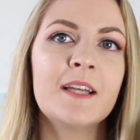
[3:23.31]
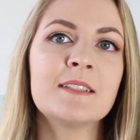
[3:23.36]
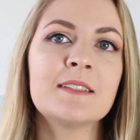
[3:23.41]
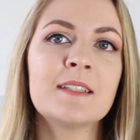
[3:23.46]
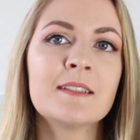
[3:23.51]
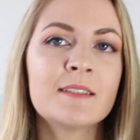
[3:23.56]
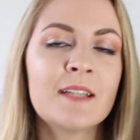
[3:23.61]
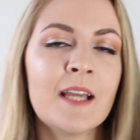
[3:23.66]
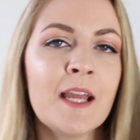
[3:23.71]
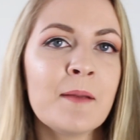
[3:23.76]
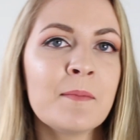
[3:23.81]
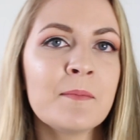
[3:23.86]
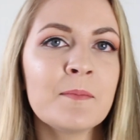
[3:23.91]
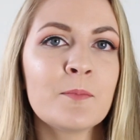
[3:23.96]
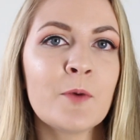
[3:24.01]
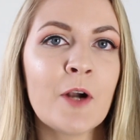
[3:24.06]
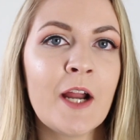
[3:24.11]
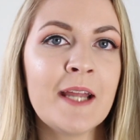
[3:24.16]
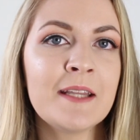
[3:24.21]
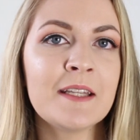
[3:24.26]
It's the same
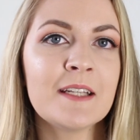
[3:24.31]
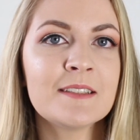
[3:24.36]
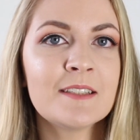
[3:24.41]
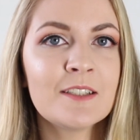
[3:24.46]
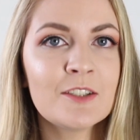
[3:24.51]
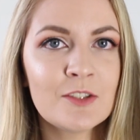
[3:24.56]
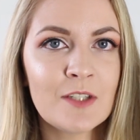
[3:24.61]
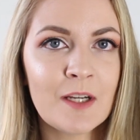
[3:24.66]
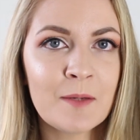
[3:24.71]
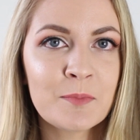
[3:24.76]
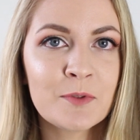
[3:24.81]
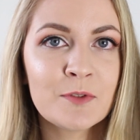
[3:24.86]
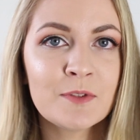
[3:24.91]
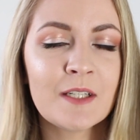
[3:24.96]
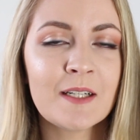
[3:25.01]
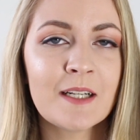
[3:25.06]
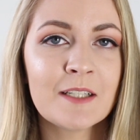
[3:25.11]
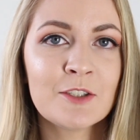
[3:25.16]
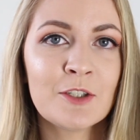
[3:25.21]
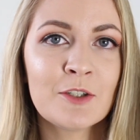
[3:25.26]
brand as the shampoo
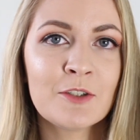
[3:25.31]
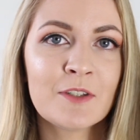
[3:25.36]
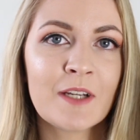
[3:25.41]
that I showed